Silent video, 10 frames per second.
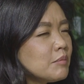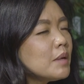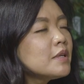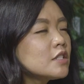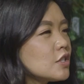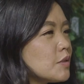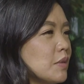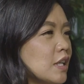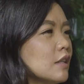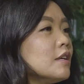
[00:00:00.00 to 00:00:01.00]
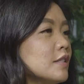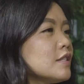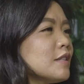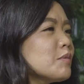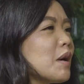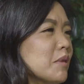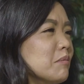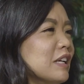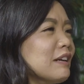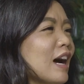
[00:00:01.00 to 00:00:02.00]
Maybe it's just me. It's
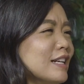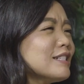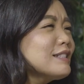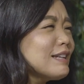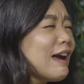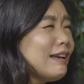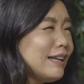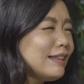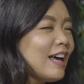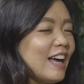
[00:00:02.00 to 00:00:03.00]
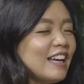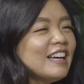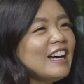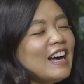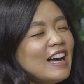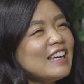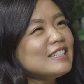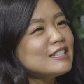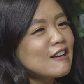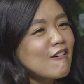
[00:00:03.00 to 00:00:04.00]
probably me. I need that.
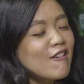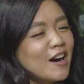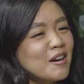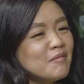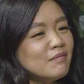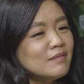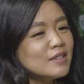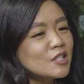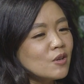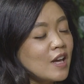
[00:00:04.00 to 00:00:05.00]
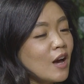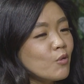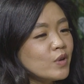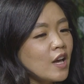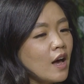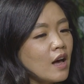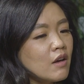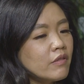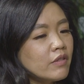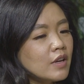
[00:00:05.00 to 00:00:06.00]
And so yeah, we
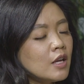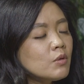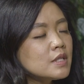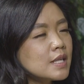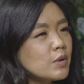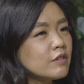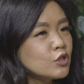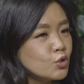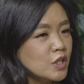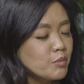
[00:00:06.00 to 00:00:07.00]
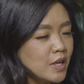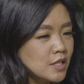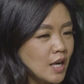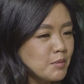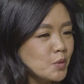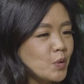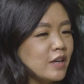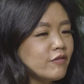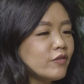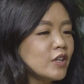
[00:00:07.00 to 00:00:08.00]
have, I don't want to say we have strict bedtime, so
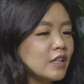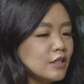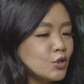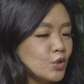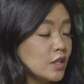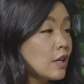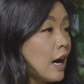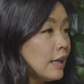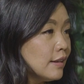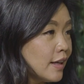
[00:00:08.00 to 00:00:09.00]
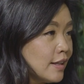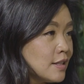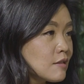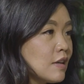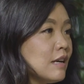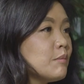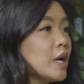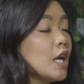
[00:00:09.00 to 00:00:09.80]
we have fairly strict guidelines, right?